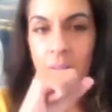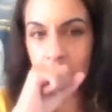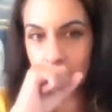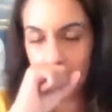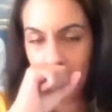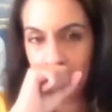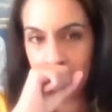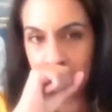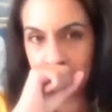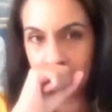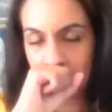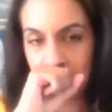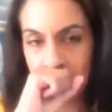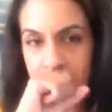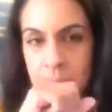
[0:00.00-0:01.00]

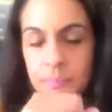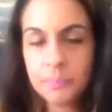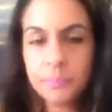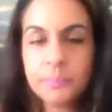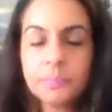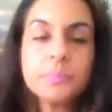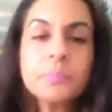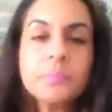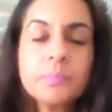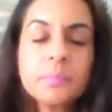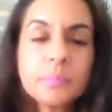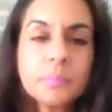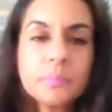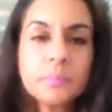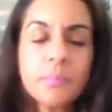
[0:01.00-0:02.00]

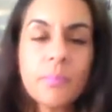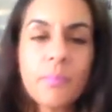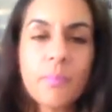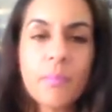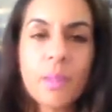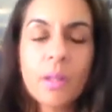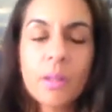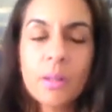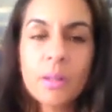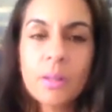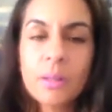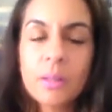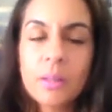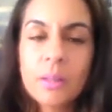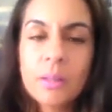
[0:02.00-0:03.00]

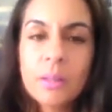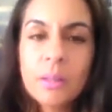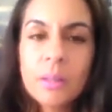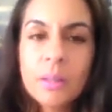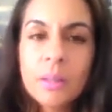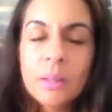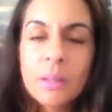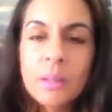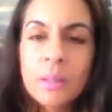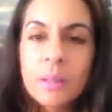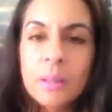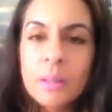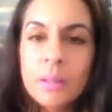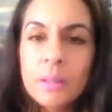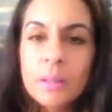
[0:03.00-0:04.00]

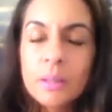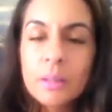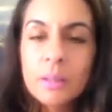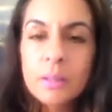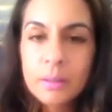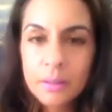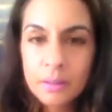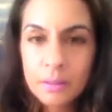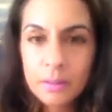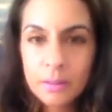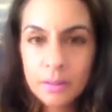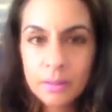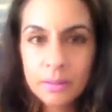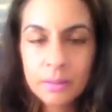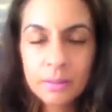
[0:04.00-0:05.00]

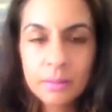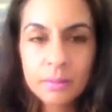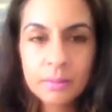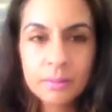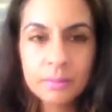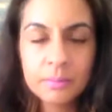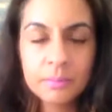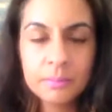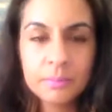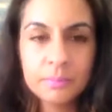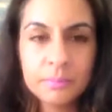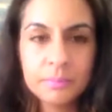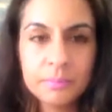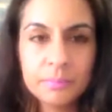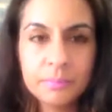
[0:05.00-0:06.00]

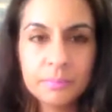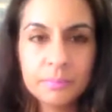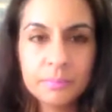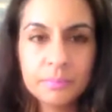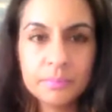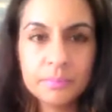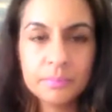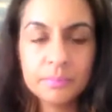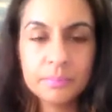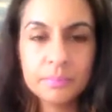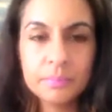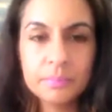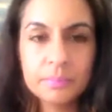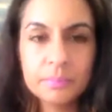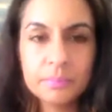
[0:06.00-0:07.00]

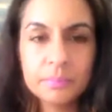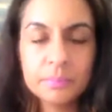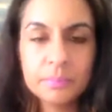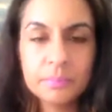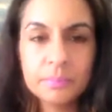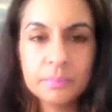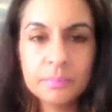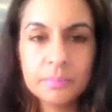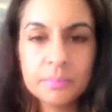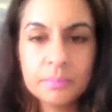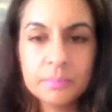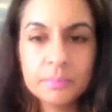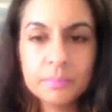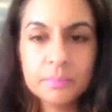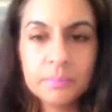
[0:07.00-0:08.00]

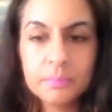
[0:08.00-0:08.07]
The person shown says nothing.